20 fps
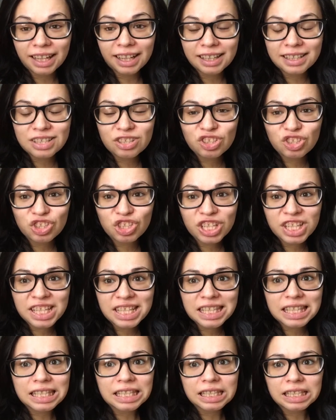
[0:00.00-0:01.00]
It's
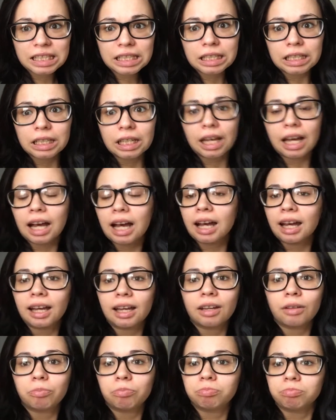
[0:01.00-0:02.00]
just,
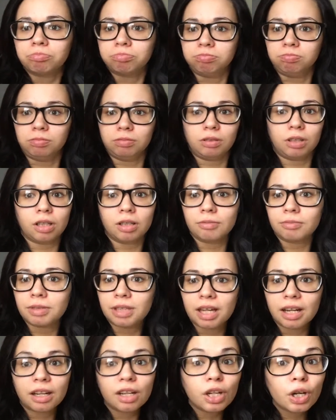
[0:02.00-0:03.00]
I
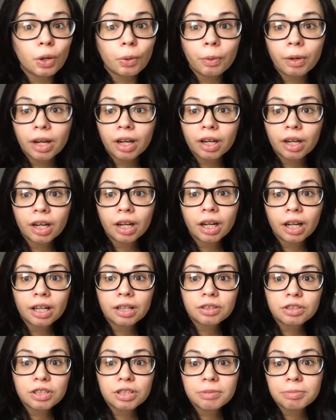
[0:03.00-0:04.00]
comes out of nowhere.
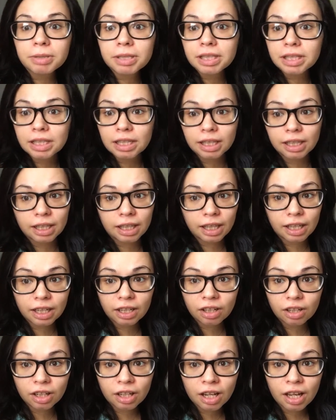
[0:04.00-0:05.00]
I'll just be sitting
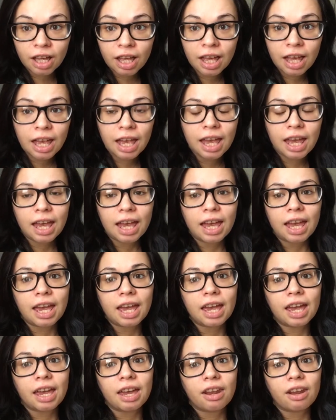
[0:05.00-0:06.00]
there,
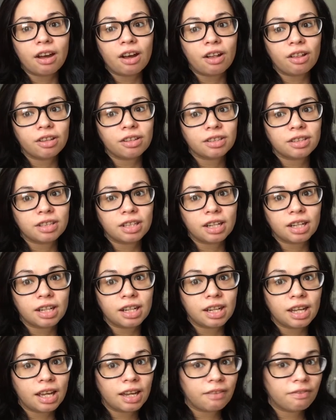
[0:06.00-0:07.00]
and all of a
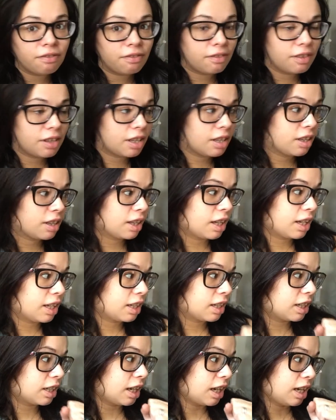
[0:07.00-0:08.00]
sudden I feel
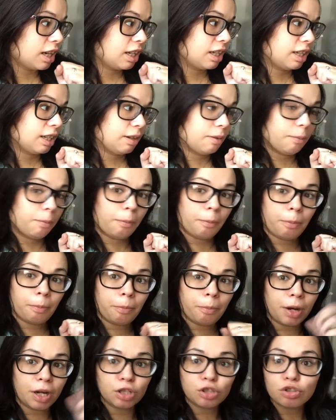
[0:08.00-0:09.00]
like I get
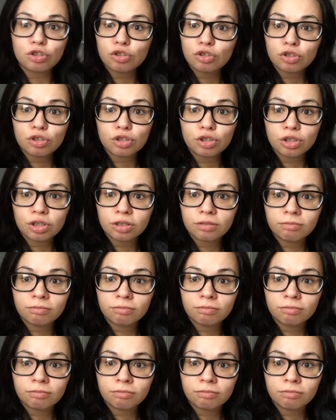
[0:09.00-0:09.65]
punched.